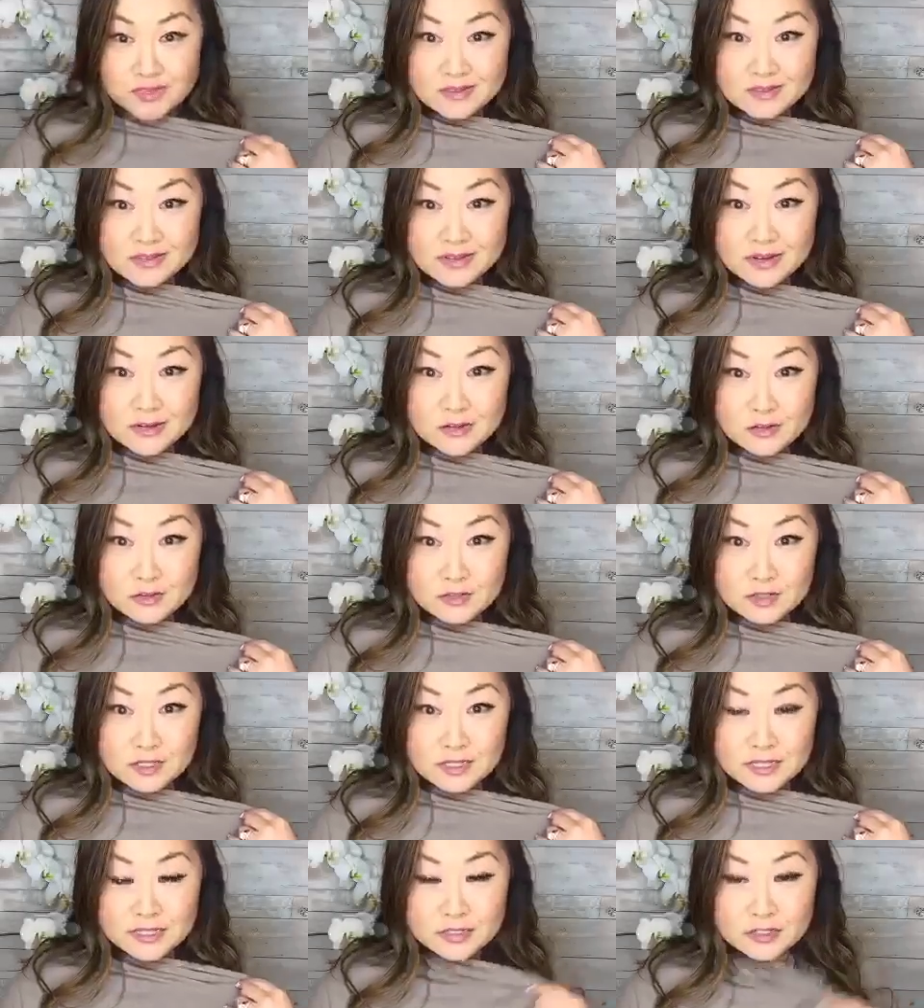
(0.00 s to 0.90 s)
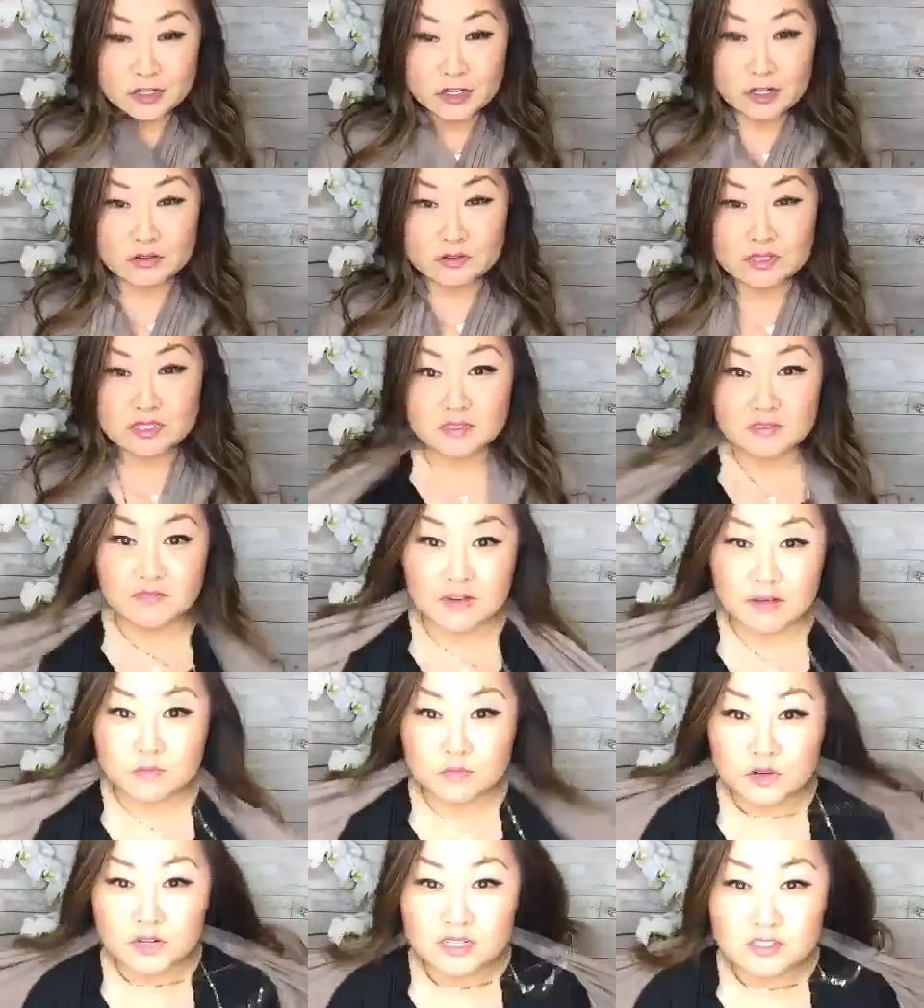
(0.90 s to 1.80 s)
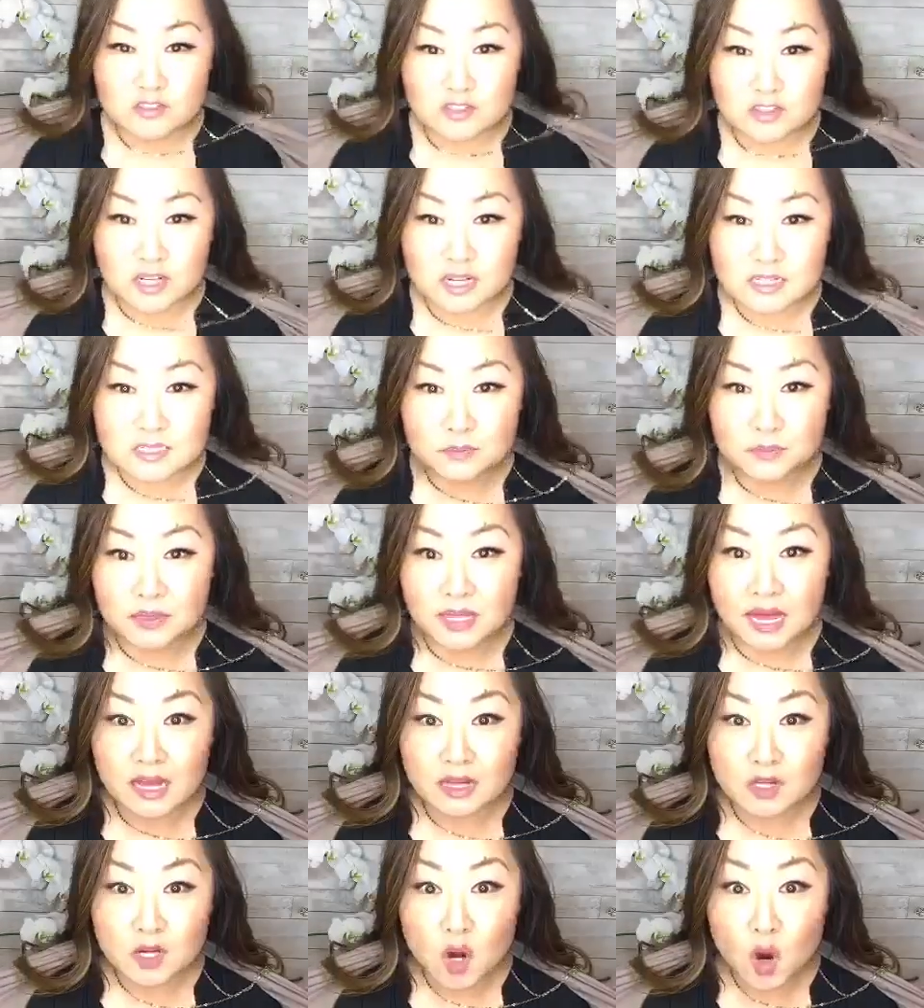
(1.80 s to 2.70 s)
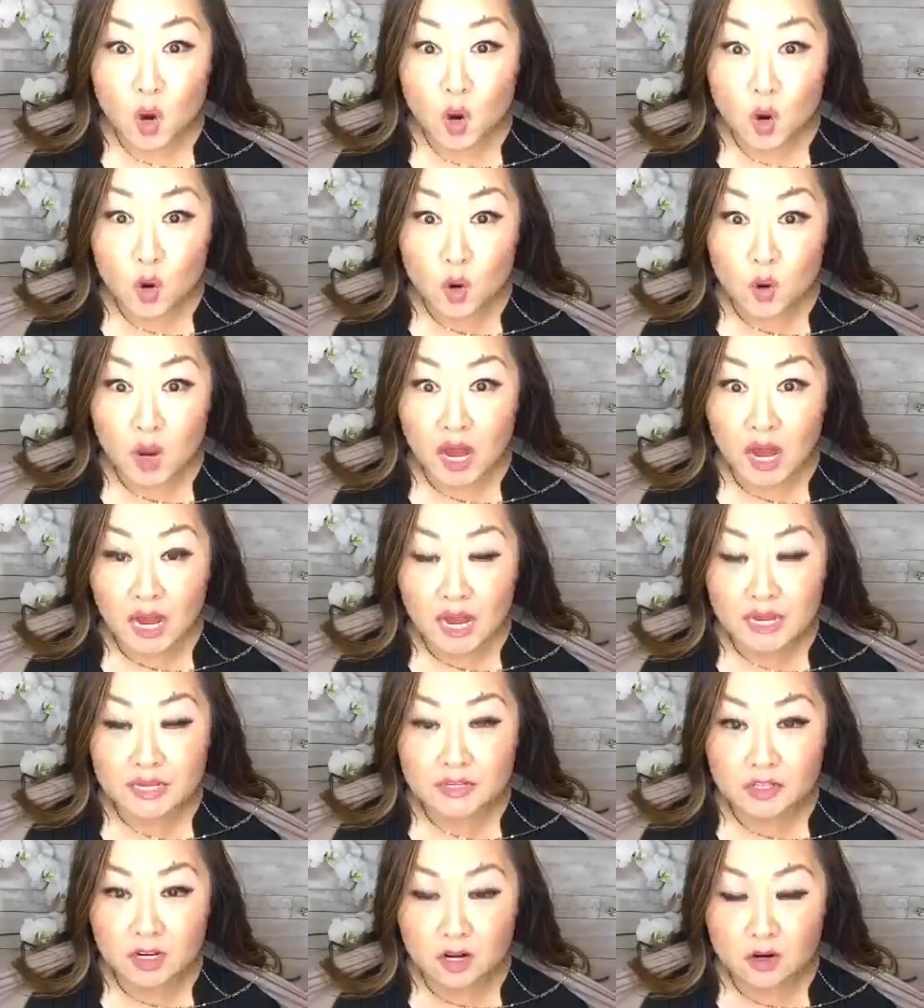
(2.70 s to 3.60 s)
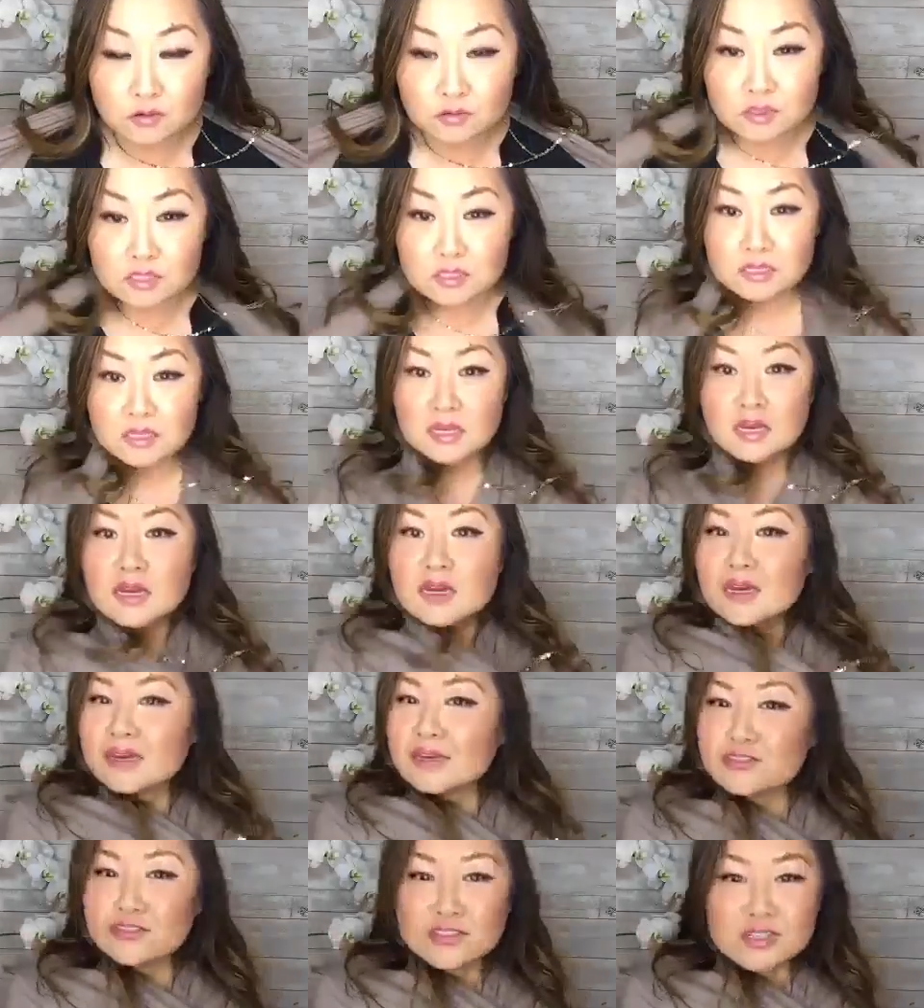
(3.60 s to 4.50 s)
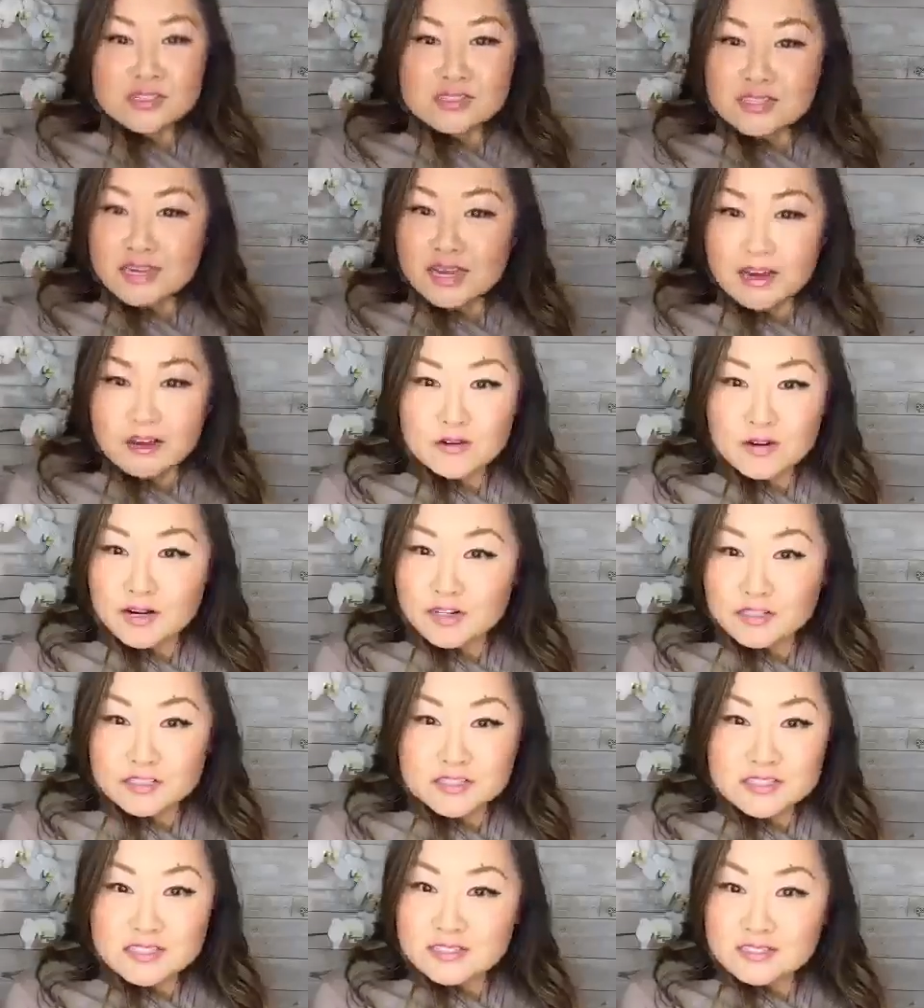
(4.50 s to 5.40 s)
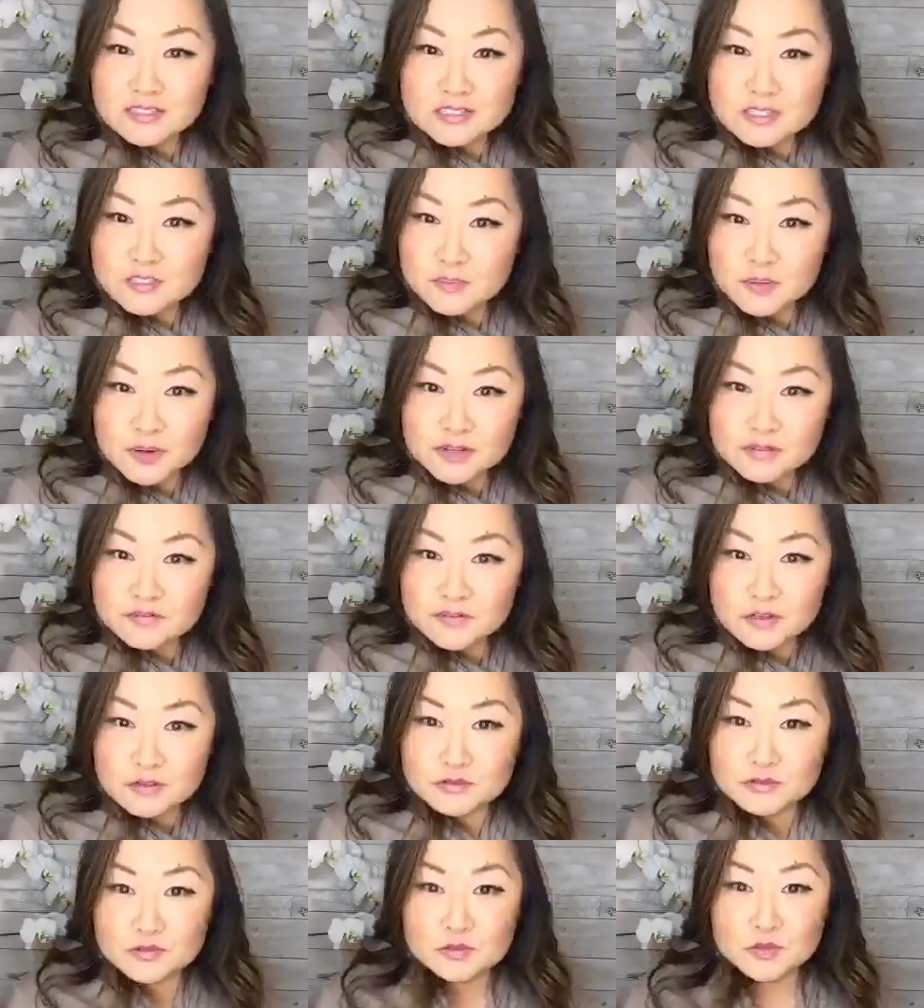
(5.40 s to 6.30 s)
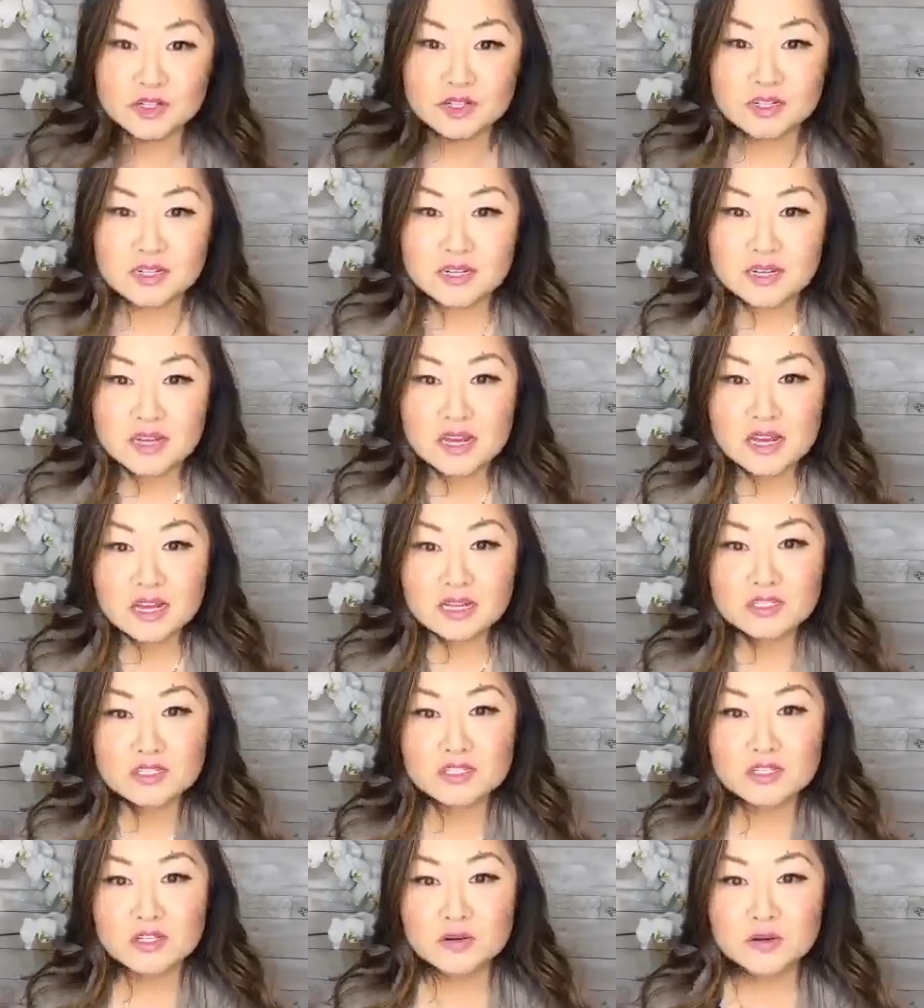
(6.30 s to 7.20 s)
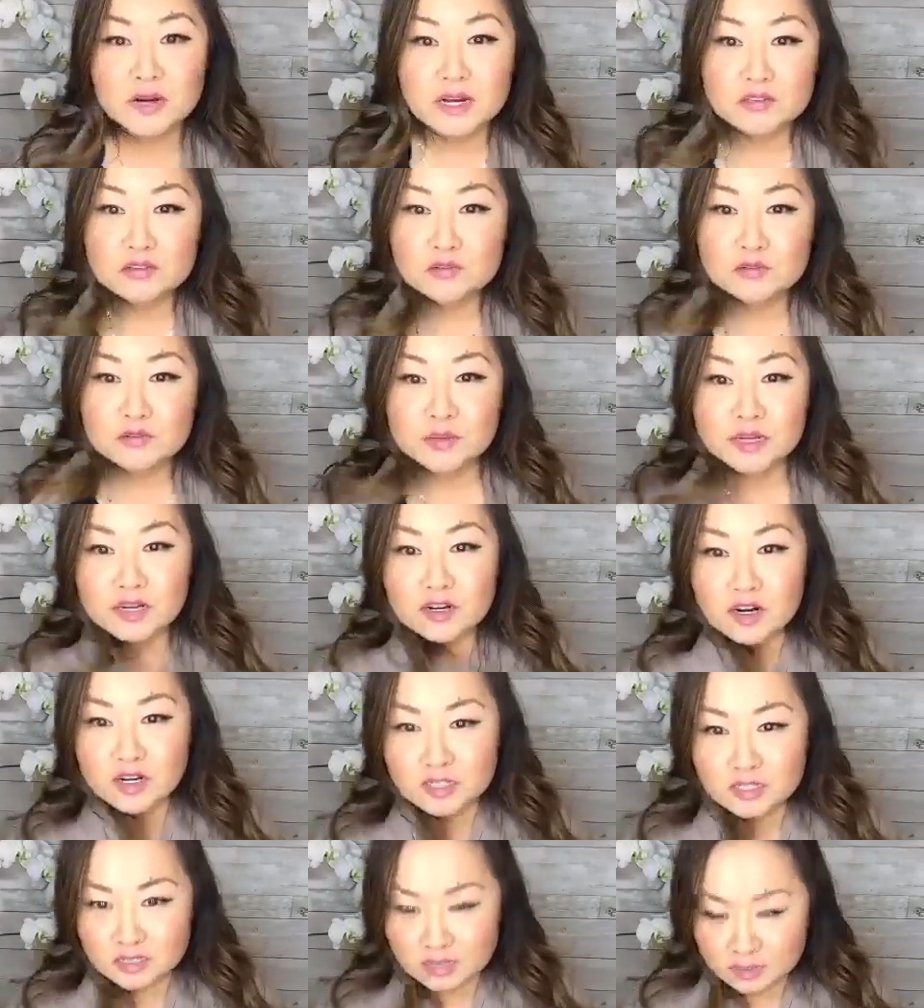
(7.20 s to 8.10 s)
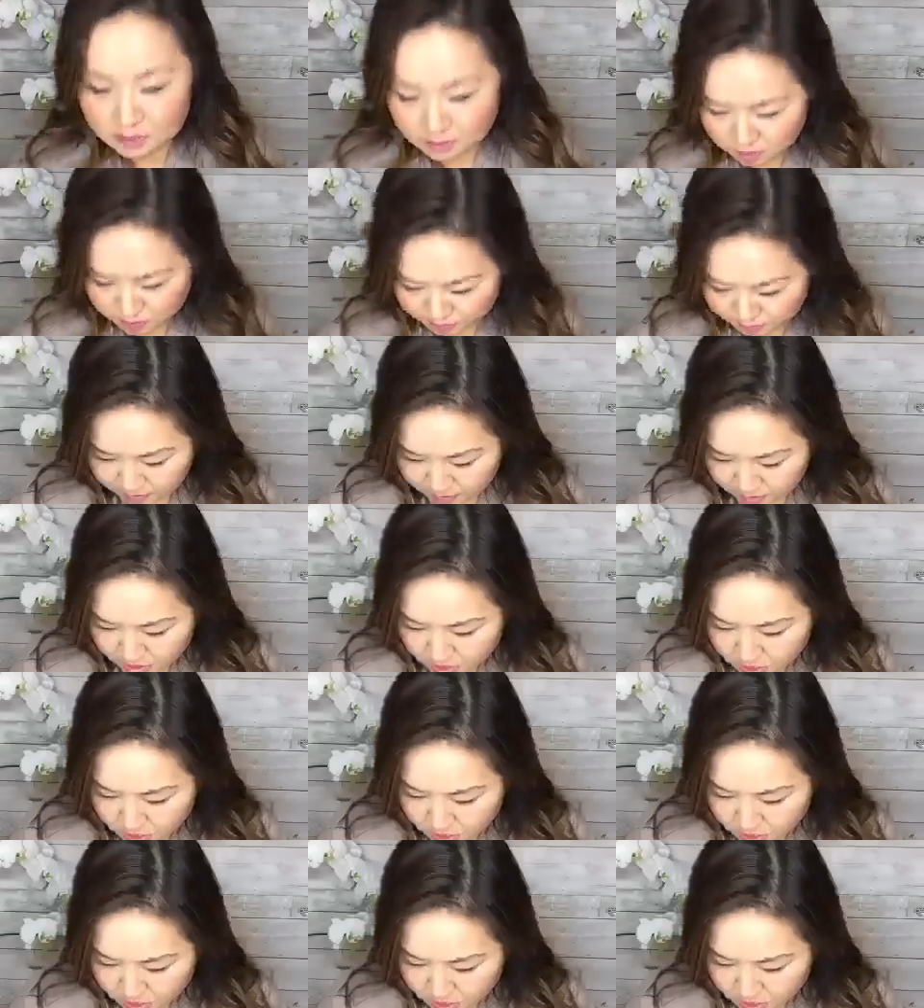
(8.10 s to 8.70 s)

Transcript: then I don't look like a ghost. If I'm wearing just black, oh, hi, ghost. It's just how our silly smartphones work. And so I threw my cardigan on.